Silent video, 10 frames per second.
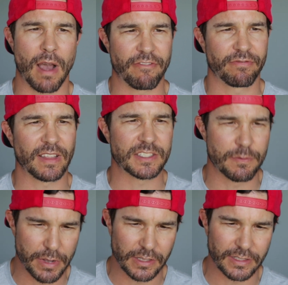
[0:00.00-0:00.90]
my
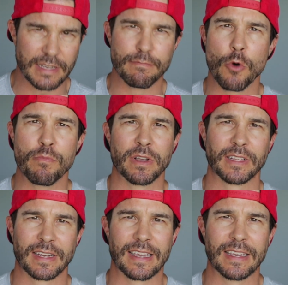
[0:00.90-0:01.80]
flexibility,
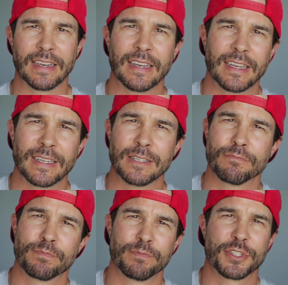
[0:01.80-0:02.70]
mobility,
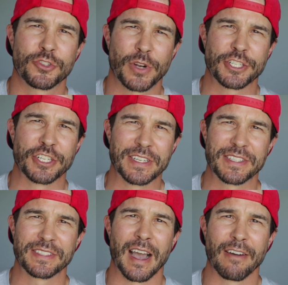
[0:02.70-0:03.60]
stretchy
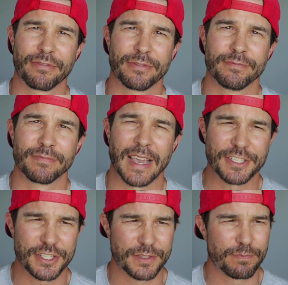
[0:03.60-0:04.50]
stuff,
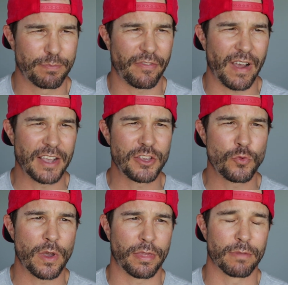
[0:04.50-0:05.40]
and just provide you
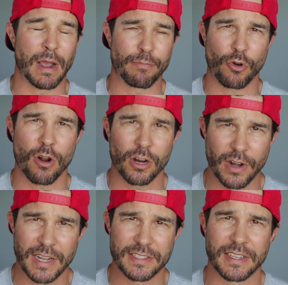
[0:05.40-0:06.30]
with my
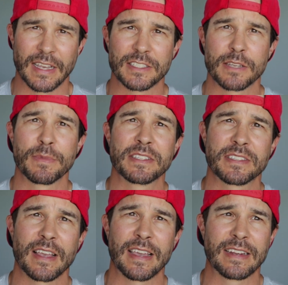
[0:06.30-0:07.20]
progress and some
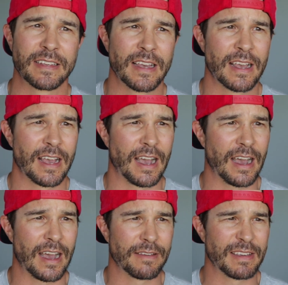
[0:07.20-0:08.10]
insight
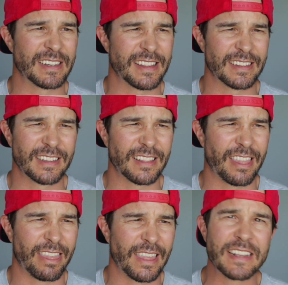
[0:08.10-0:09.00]
into the little
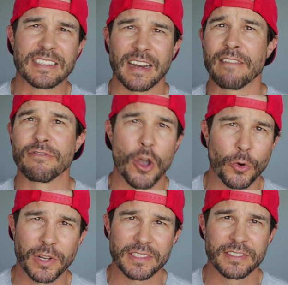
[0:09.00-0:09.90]
things that I've
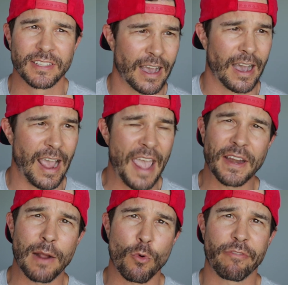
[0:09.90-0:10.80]
noticed. And
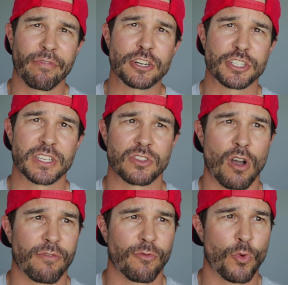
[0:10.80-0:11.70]
then I want to finish this
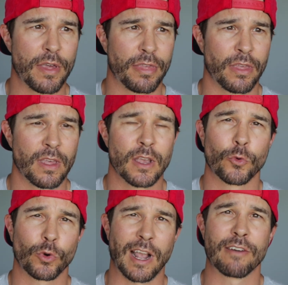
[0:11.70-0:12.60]
off with
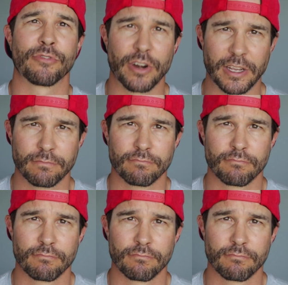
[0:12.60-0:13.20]
recovery.